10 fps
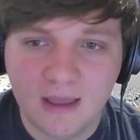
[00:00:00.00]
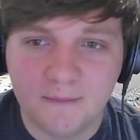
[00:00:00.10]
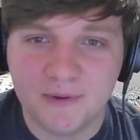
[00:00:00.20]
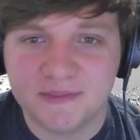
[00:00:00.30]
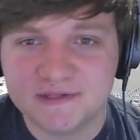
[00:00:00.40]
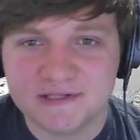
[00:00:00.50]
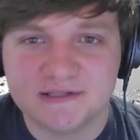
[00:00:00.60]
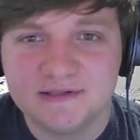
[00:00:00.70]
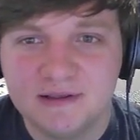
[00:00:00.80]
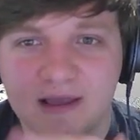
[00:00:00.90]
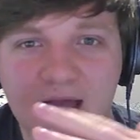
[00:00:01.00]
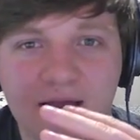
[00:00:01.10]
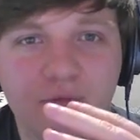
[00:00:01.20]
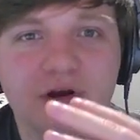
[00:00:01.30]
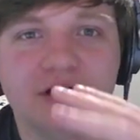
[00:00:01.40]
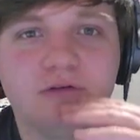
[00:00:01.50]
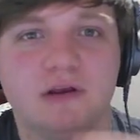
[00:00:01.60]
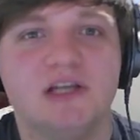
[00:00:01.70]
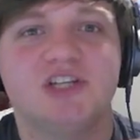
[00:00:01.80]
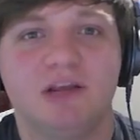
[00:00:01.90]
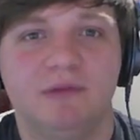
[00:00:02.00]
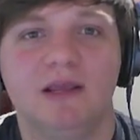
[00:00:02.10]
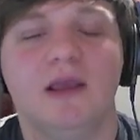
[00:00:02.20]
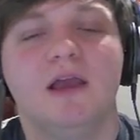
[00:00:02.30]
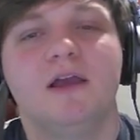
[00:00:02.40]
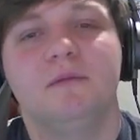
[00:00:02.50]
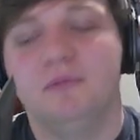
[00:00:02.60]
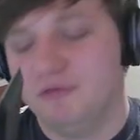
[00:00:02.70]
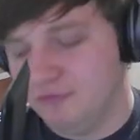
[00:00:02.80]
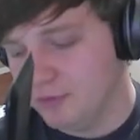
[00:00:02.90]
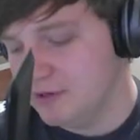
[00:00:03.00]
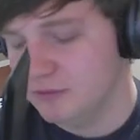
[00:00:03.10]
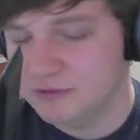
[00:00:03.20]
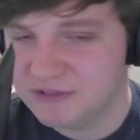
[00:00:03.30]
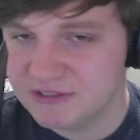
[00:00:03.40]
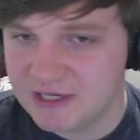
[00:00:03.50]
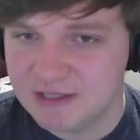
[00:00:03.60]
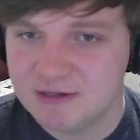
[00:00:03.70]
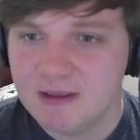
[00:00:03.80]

but I wanted to create Jaime before he loses his hand,